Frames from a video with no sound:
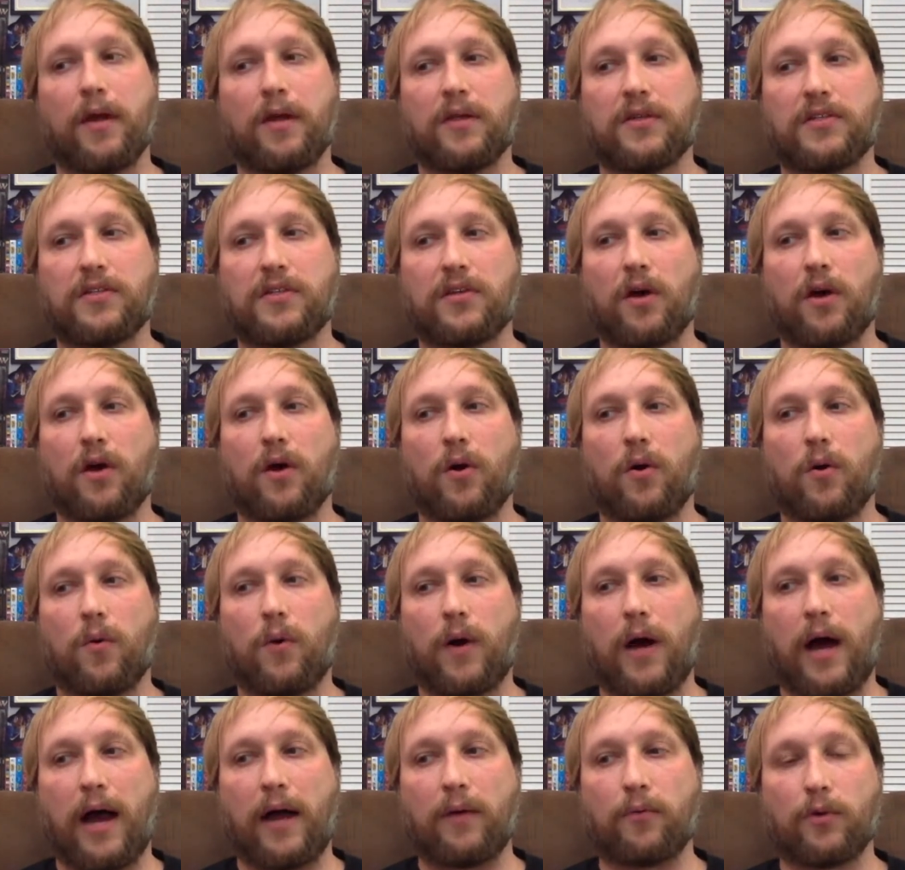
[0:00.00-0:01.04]

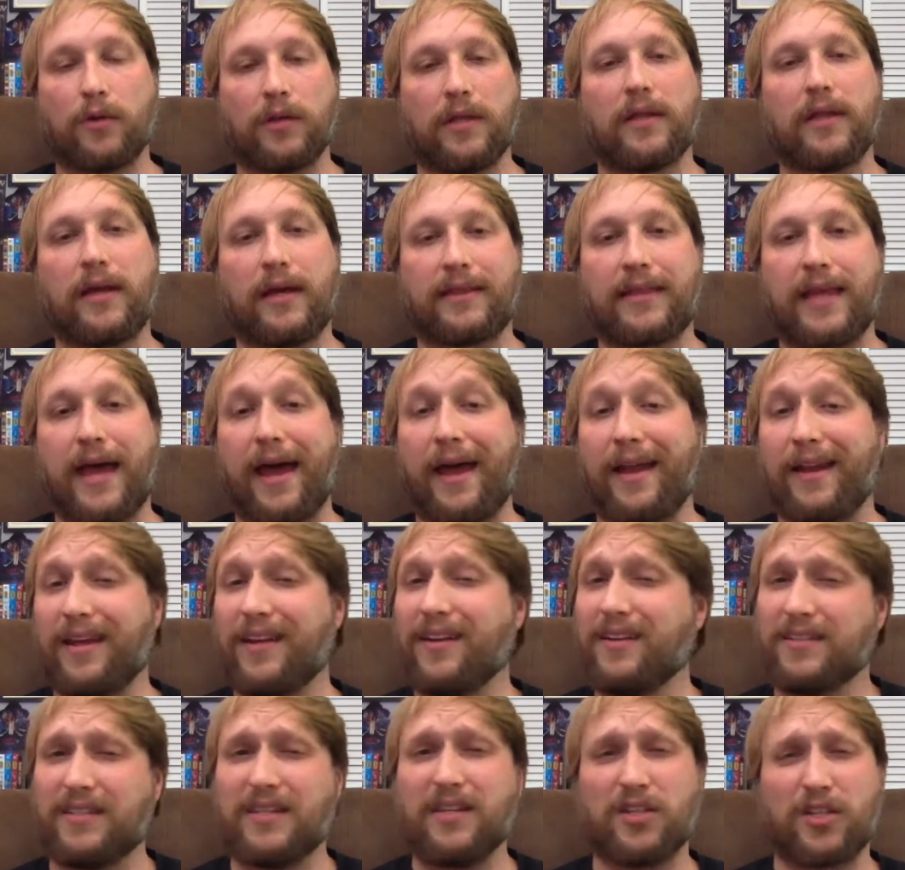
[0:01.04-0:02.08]
So I really like that.
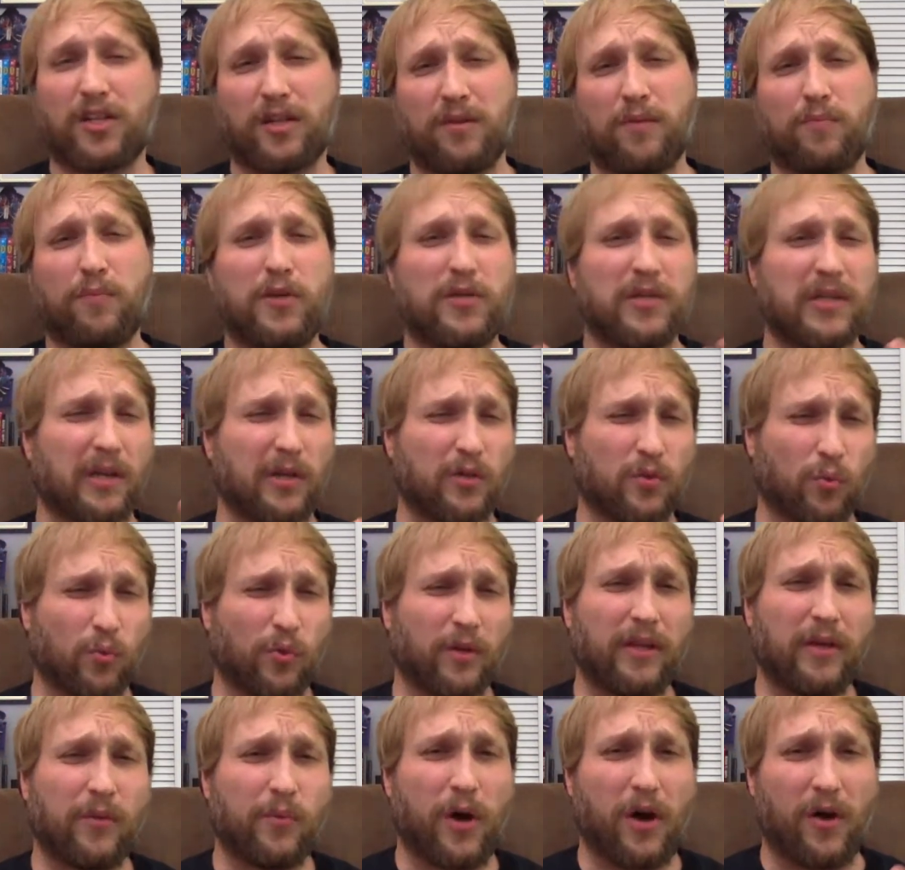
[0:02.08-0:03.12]
In addition, the music is
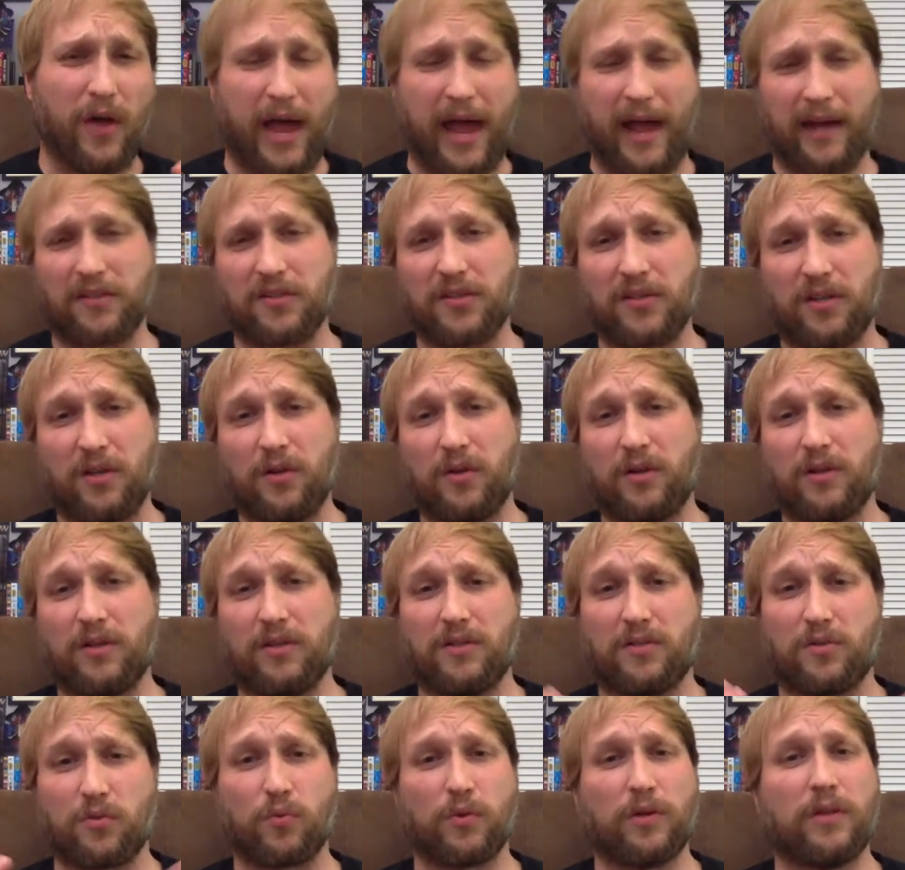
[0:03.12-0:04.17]
really well executed.
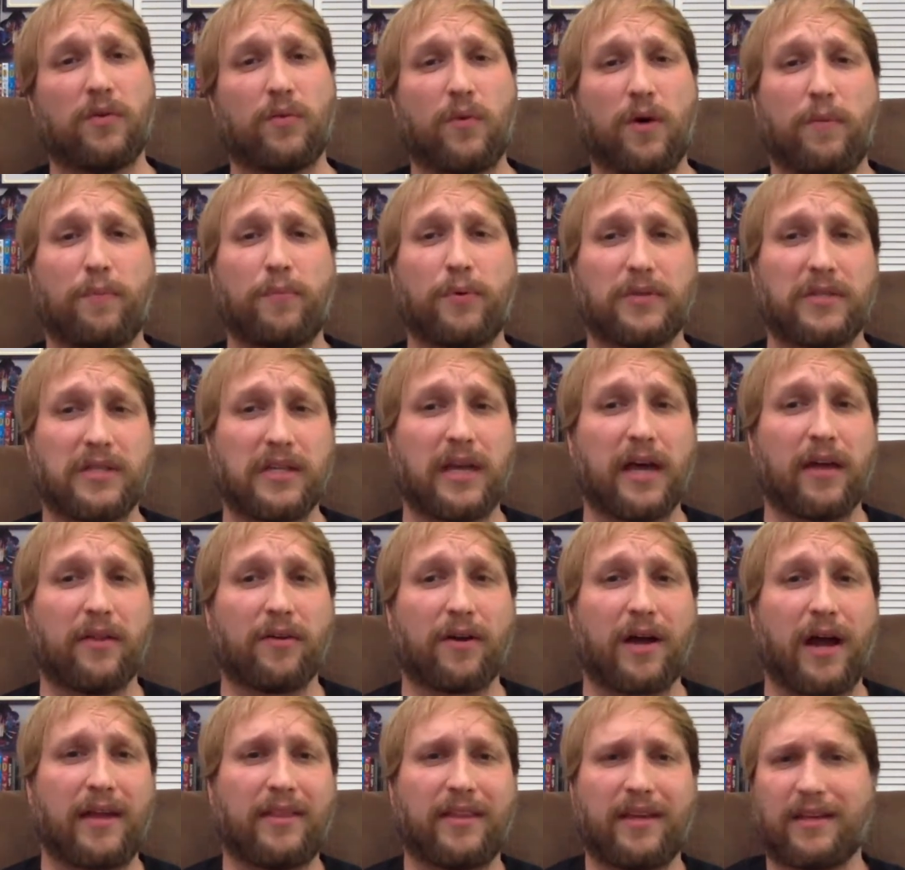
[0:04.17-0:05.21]
It's really well put
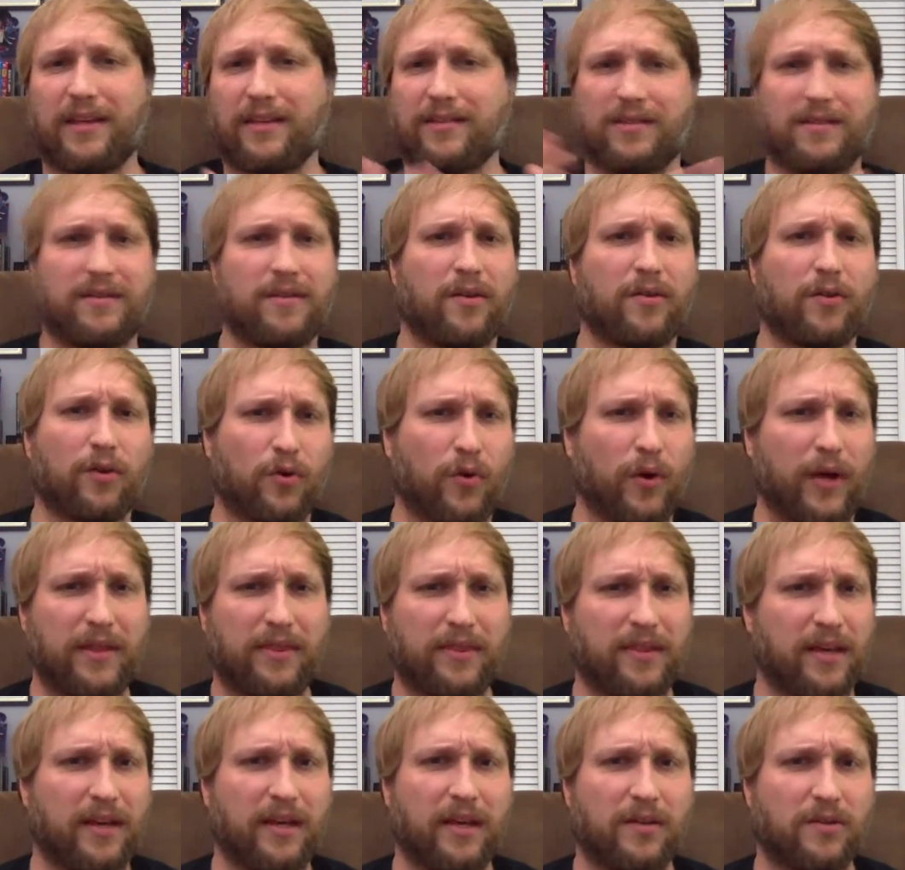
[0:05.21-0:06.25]
together. I think that's another
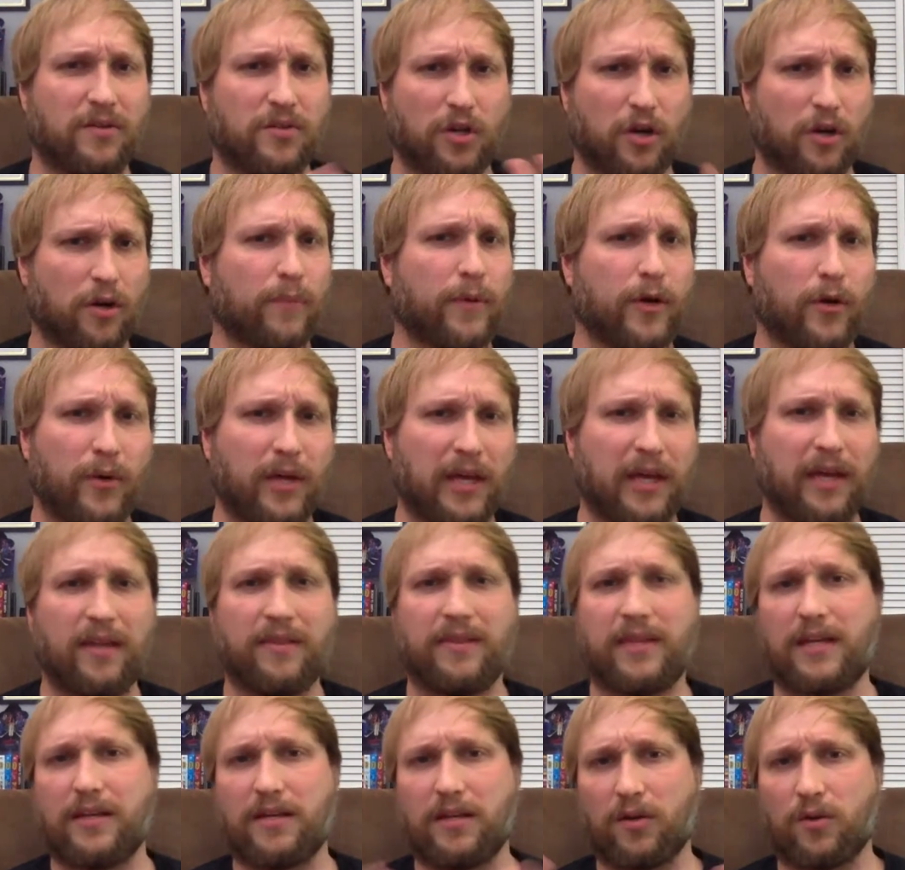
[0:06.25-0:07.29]
great thing in Turbo
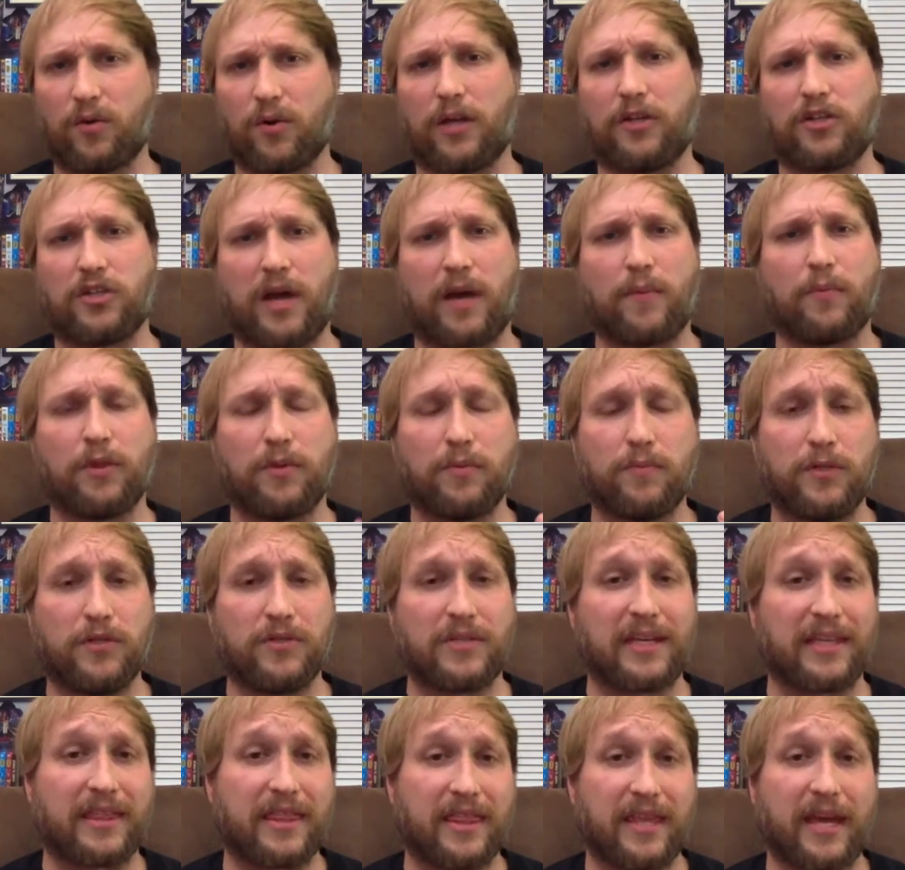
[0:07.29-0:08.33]
Kid. They did a great job with the
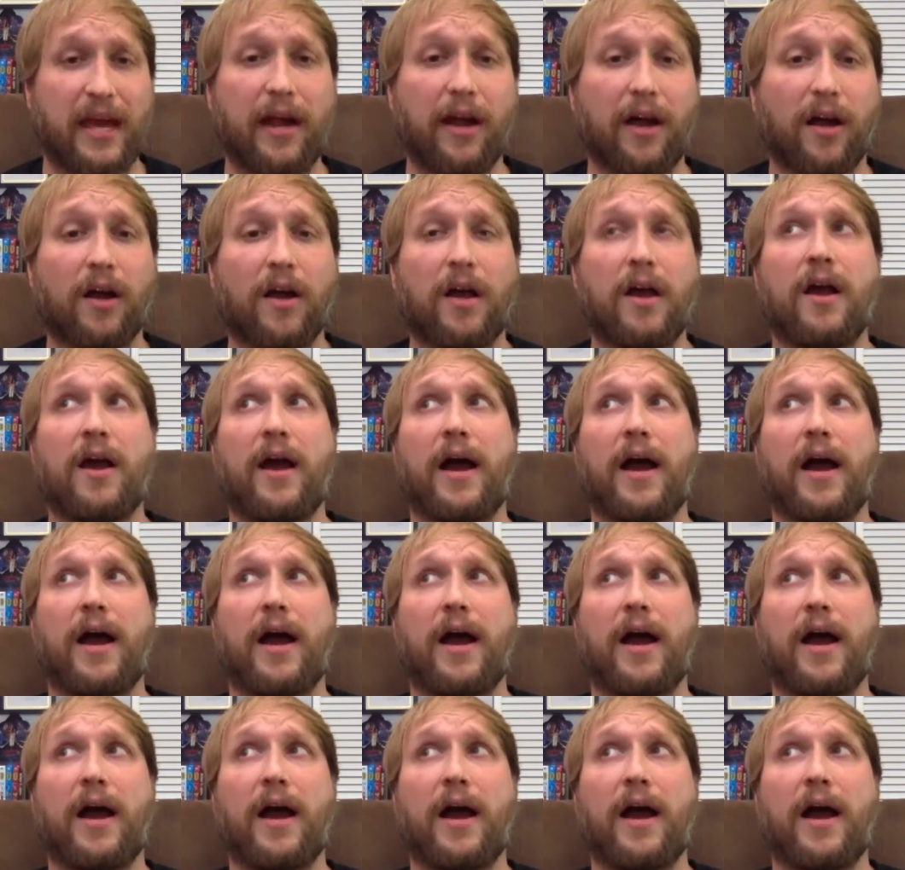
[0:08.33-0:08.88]
music there.